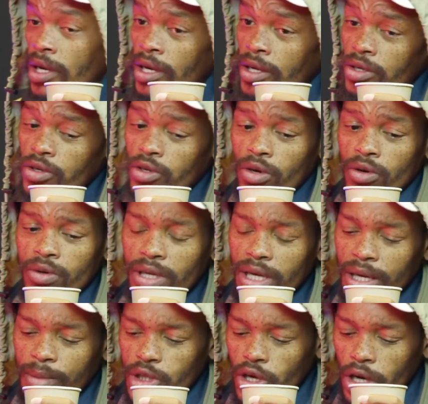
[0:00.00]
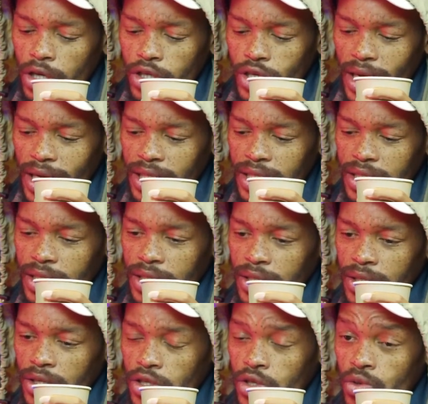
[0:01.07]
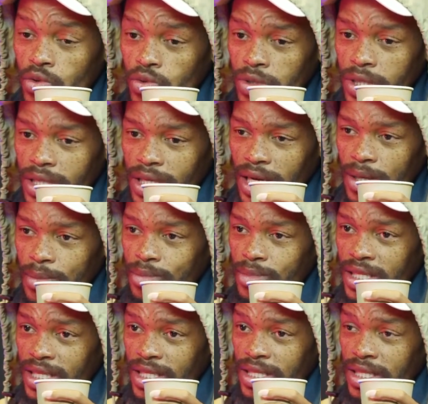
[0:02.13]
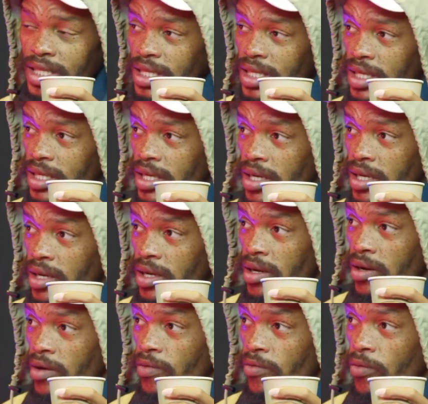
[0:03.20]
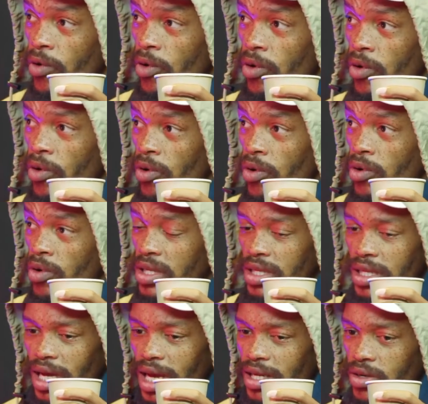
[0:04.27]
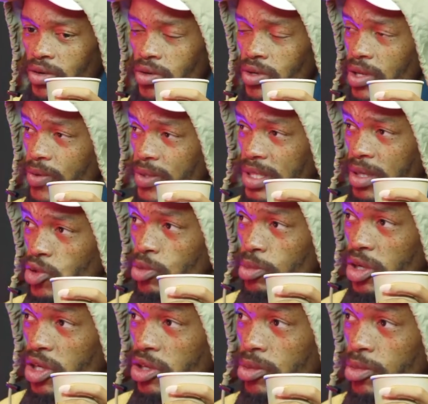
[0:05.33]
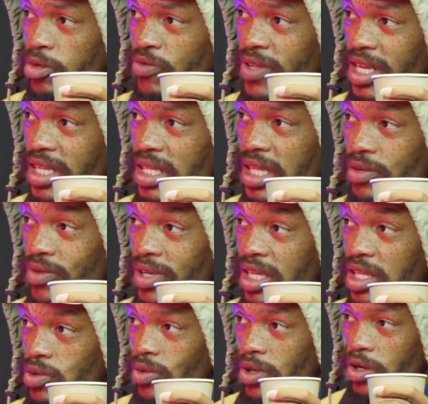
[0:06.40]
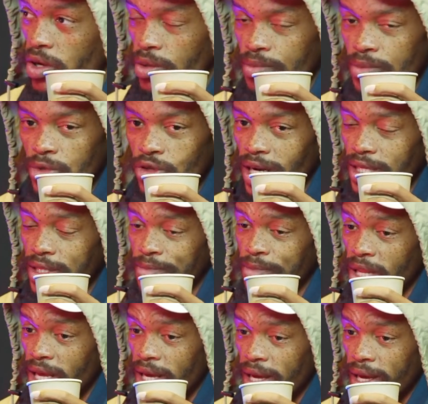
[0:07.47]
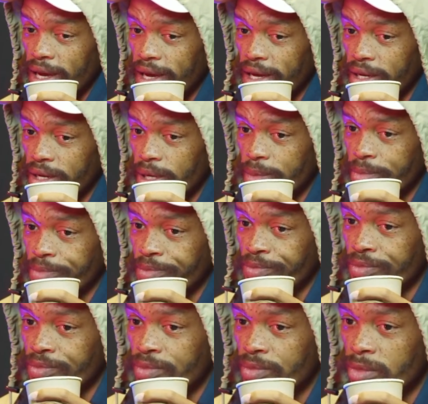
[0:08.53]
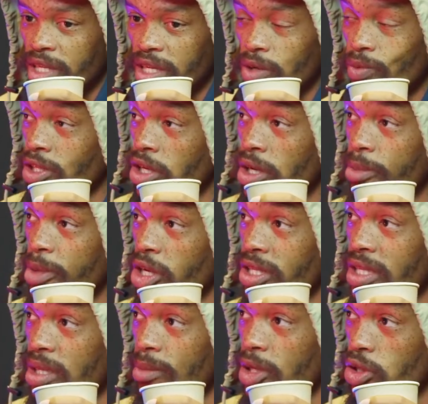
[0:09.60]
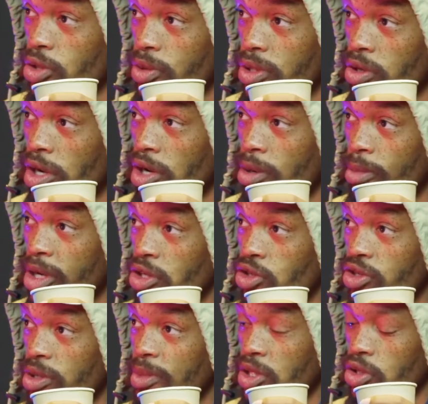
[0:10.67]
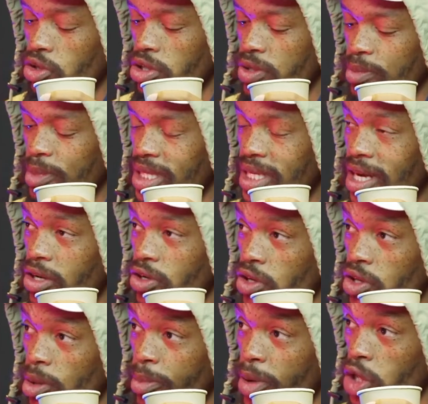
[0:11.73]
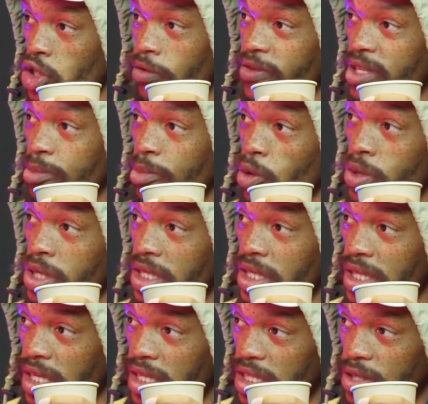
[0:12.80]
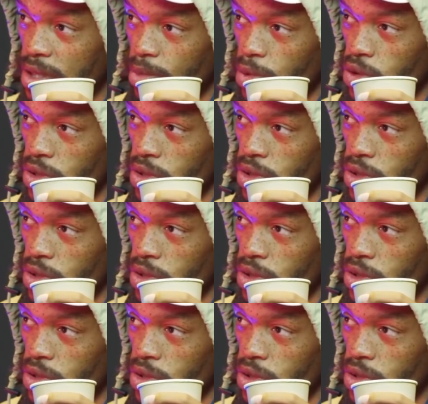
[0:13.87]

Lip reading: Scarlett Johansson sued Disney for, I don't know, there was some superhero movie that they released with her, right? and it wasn't going to be on cinema, so it was only going to be on streaming. So she was missing out on the box office bonuses that she was supposed